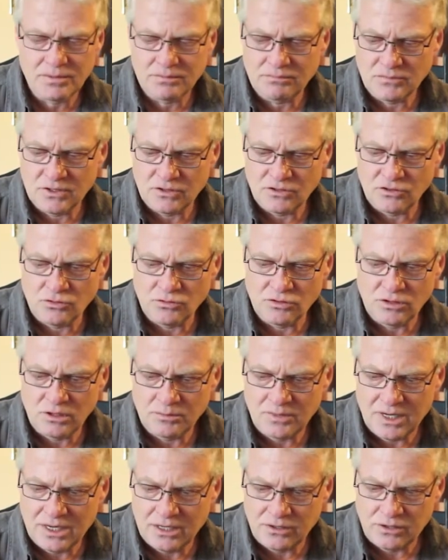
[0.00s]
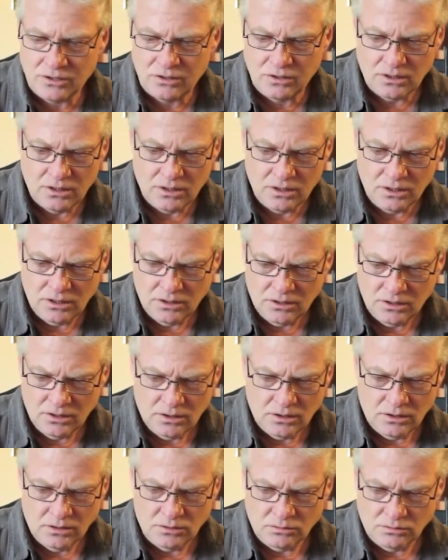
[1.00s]
It doesn't really matter
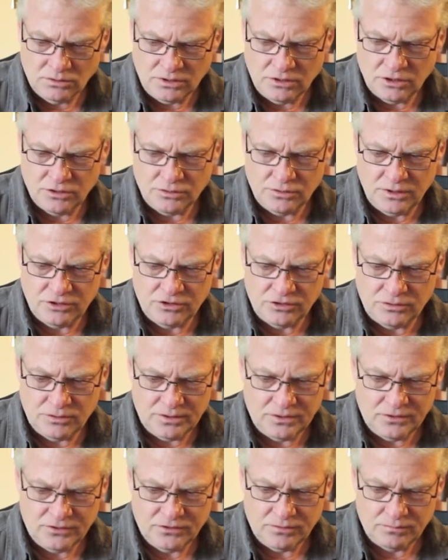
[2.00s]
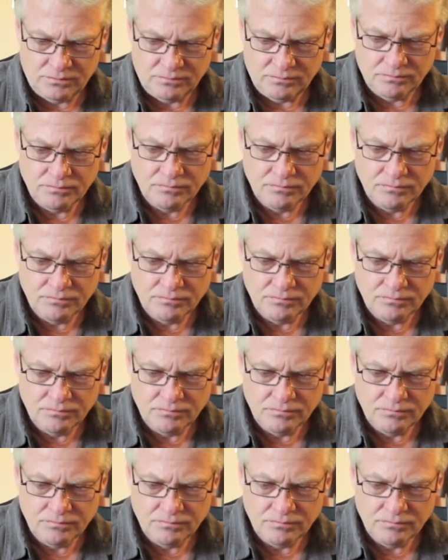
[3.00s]
what the creature is.